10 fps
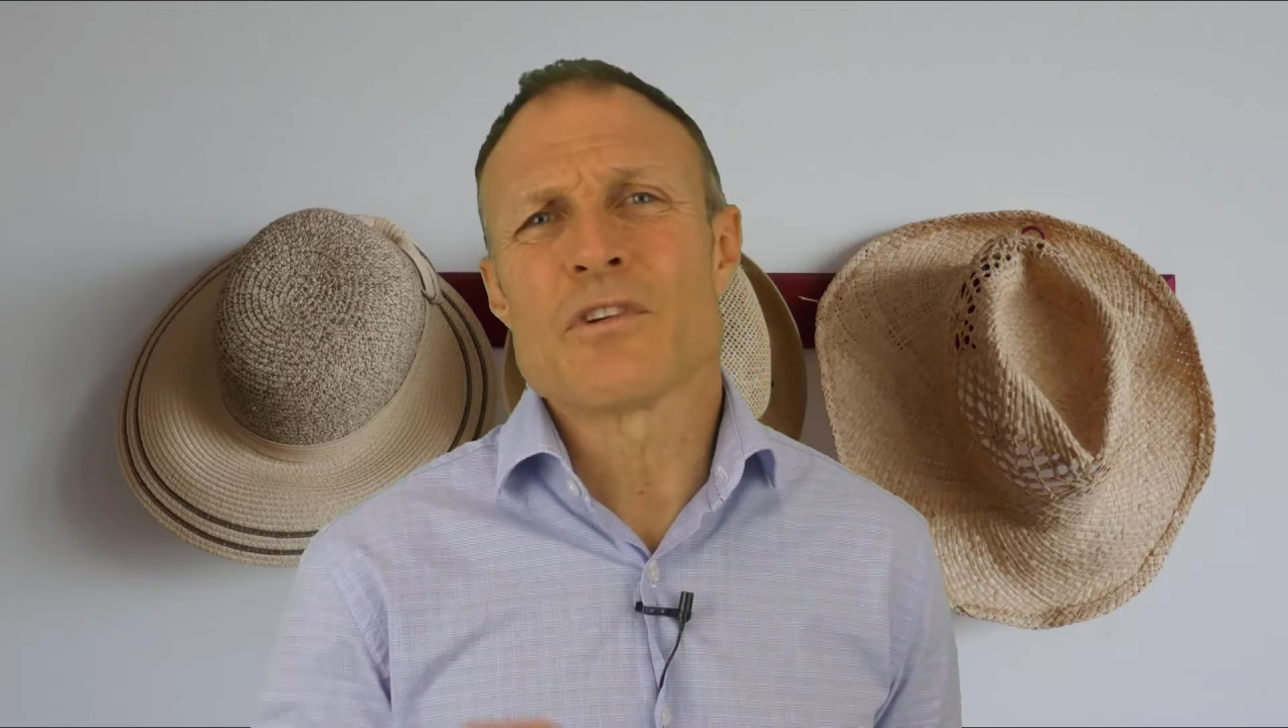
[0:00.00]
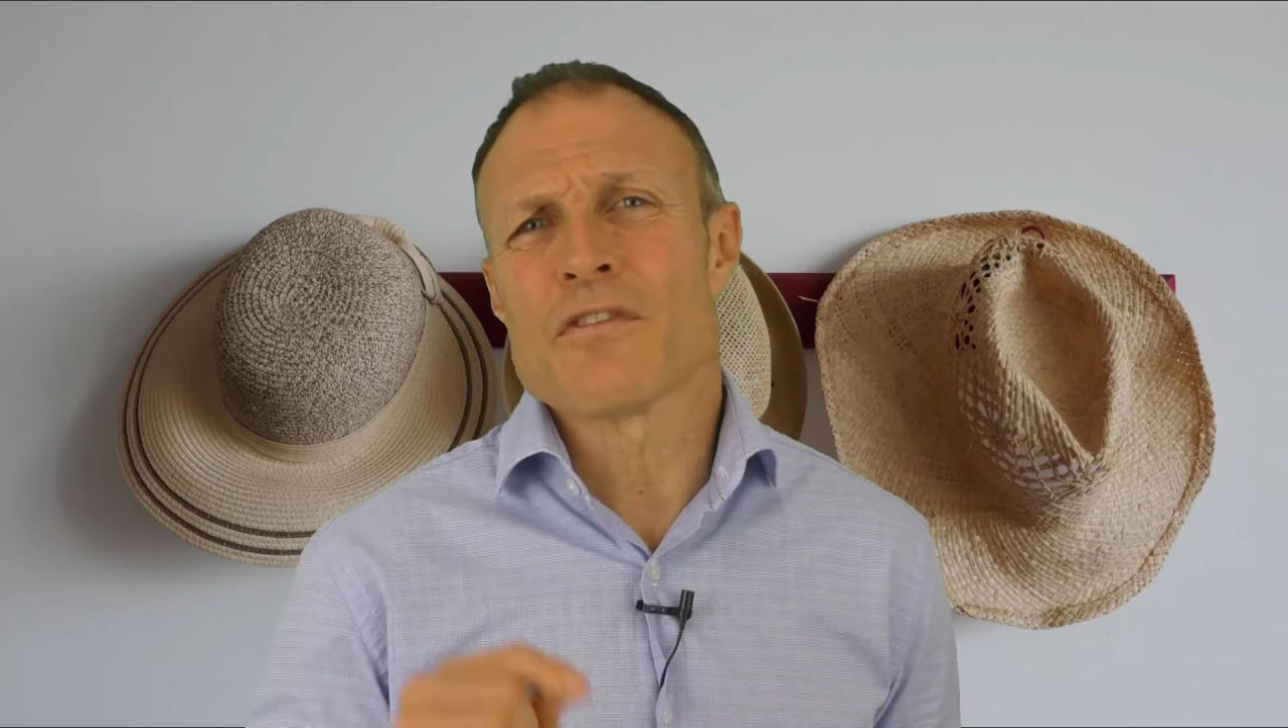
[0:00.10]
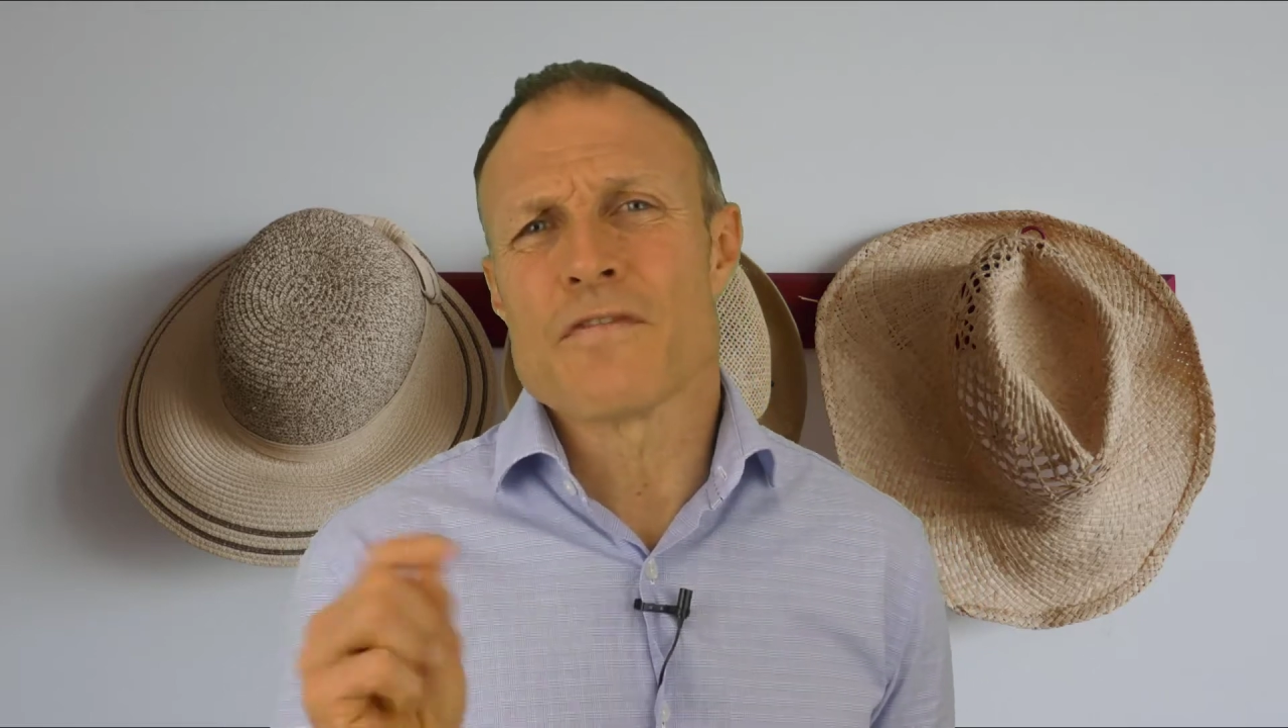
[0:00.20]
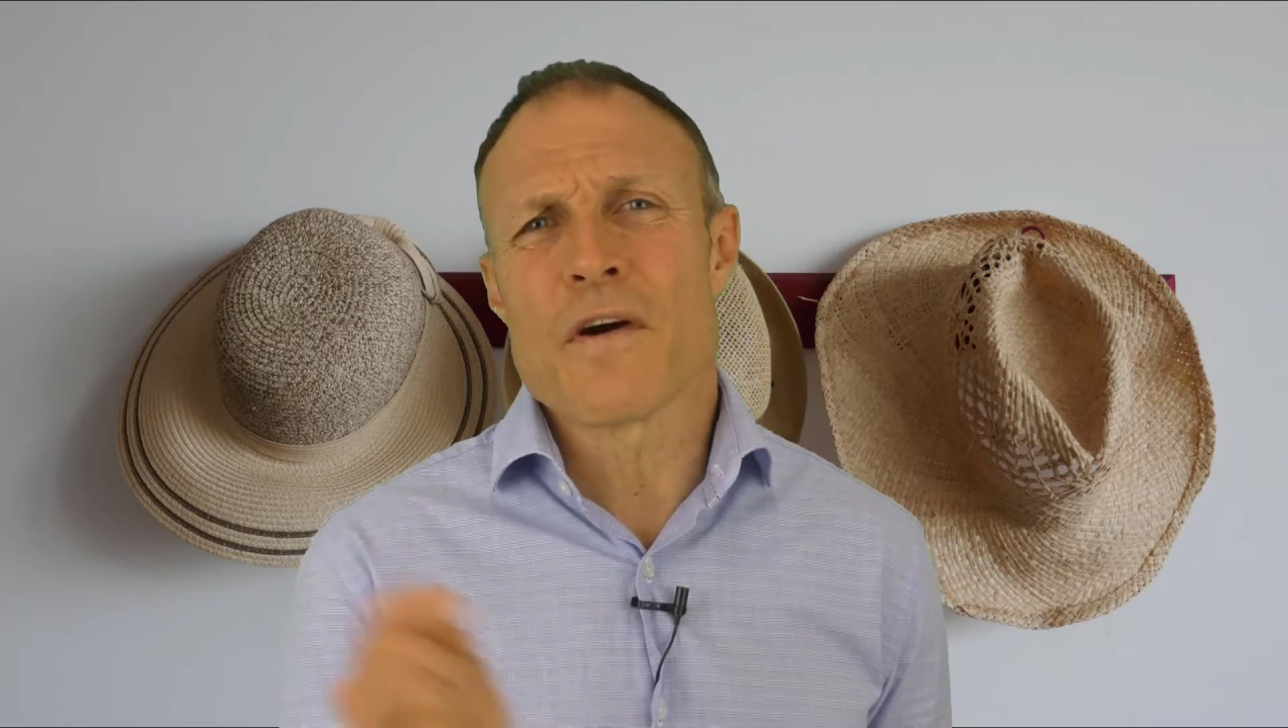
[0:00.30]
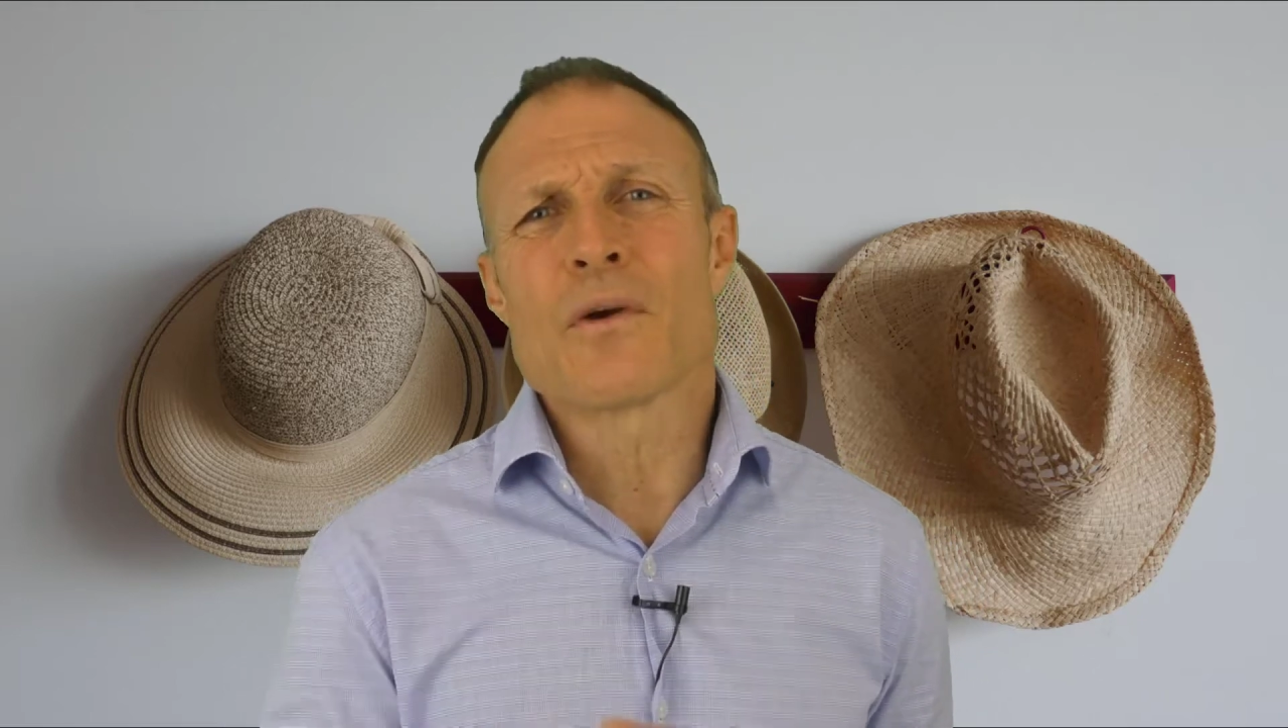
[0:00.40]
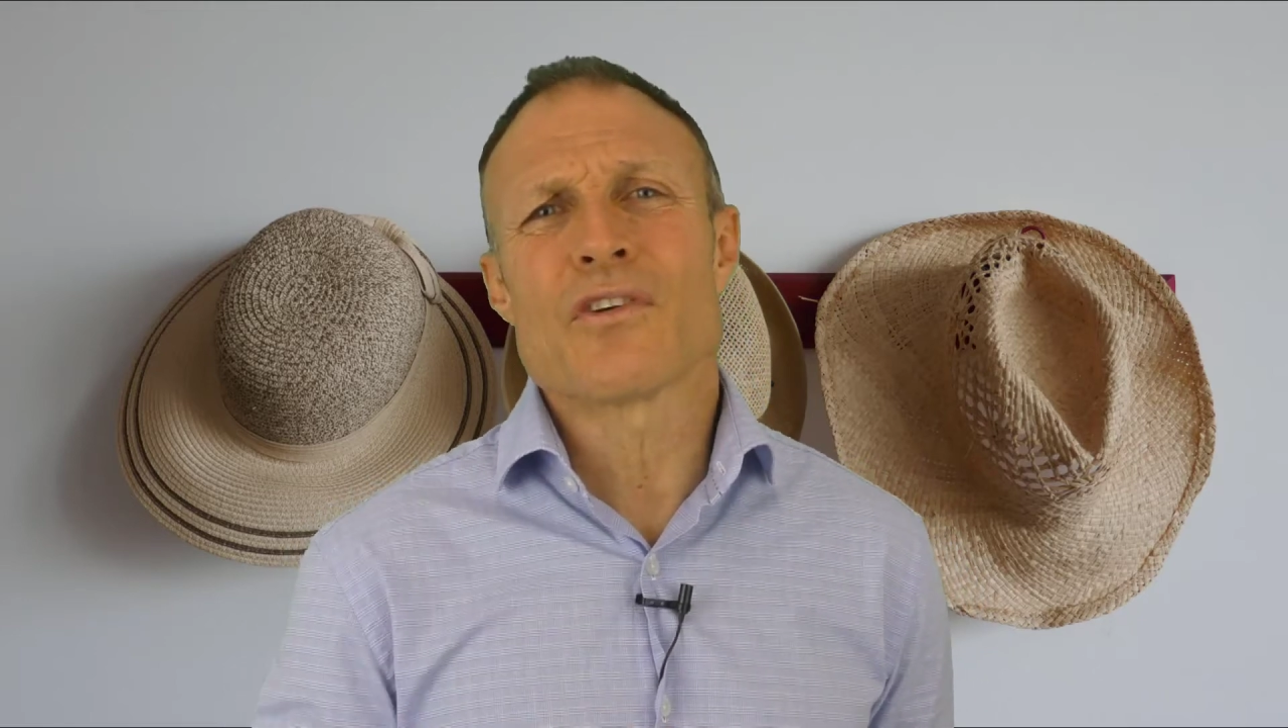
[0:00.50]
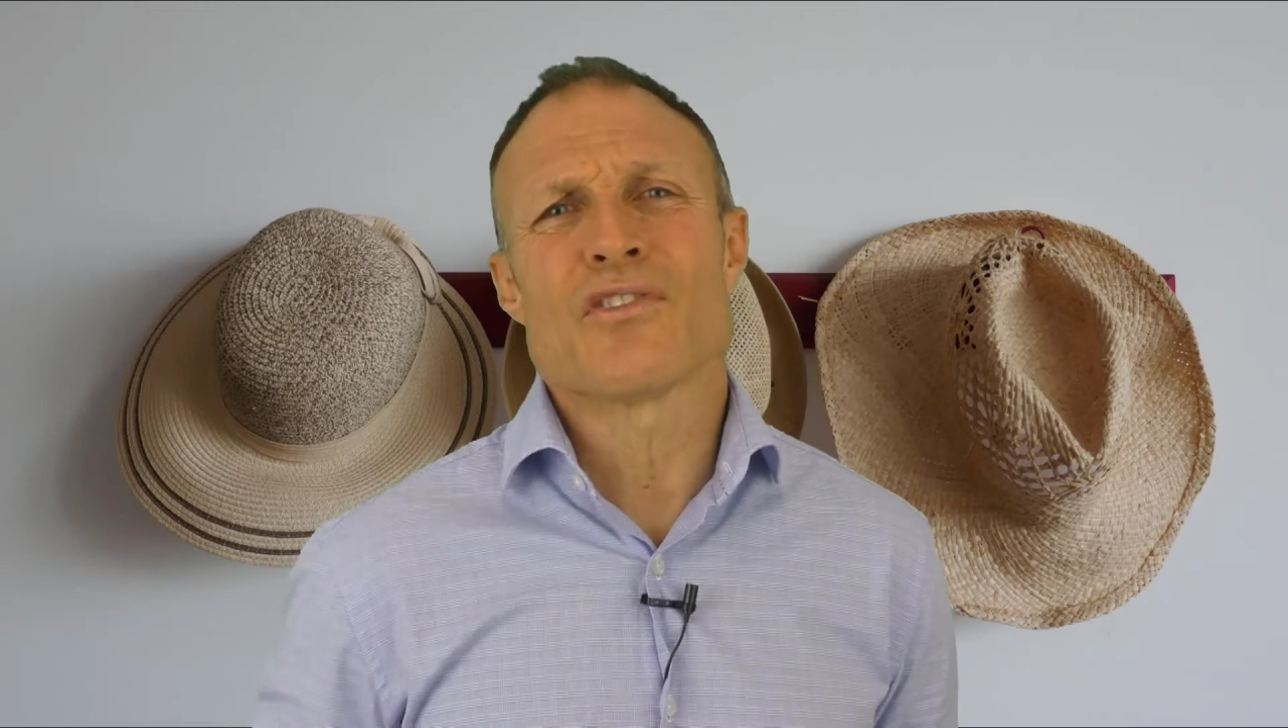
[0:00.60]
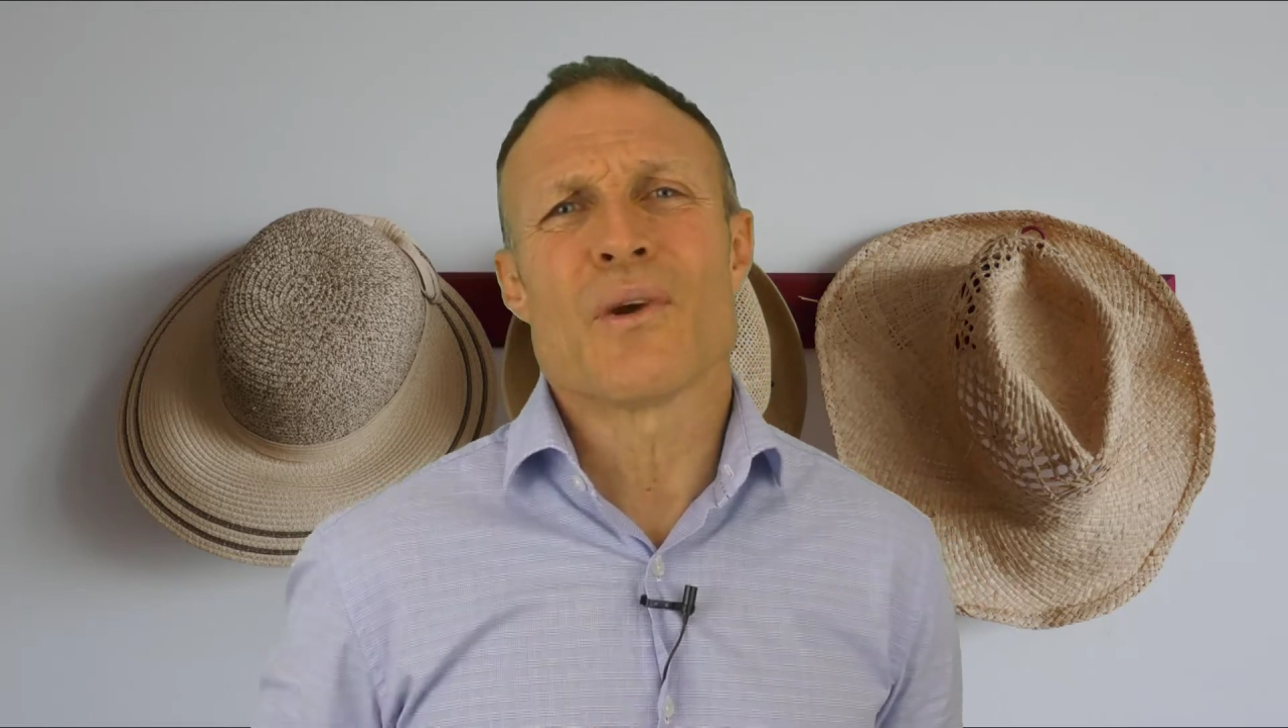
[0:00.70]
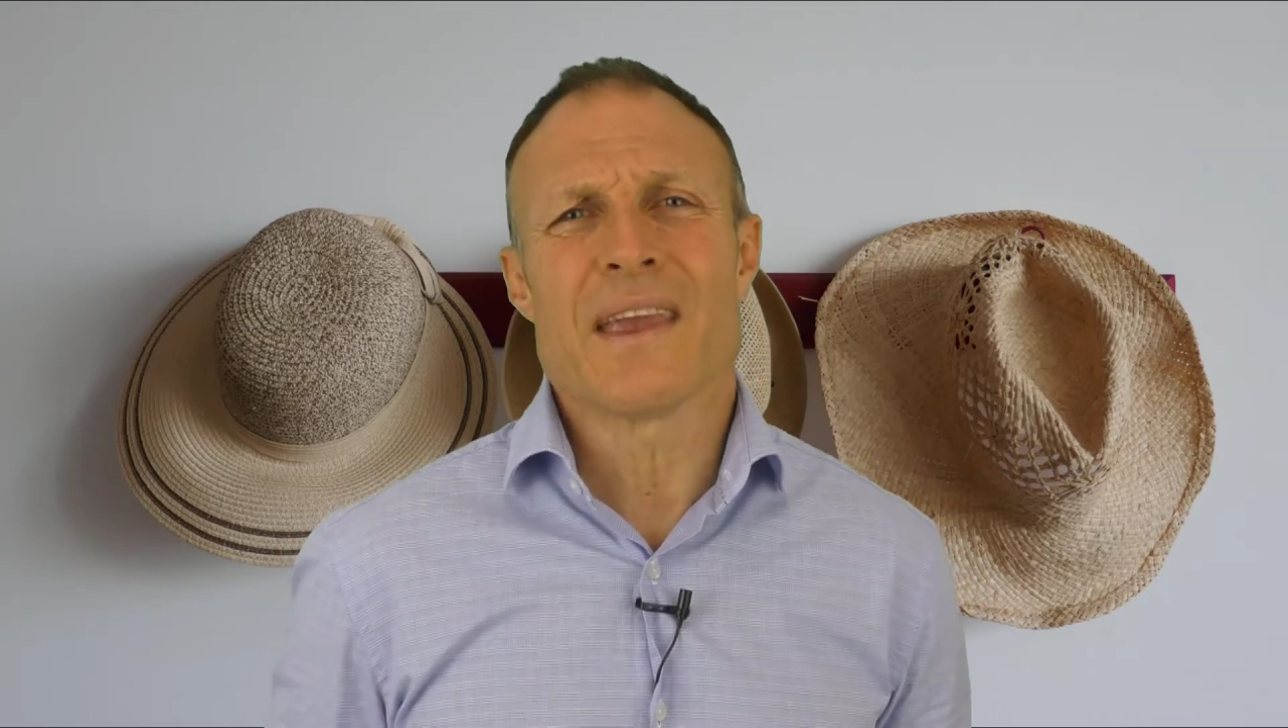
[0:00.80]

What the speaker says: to focus her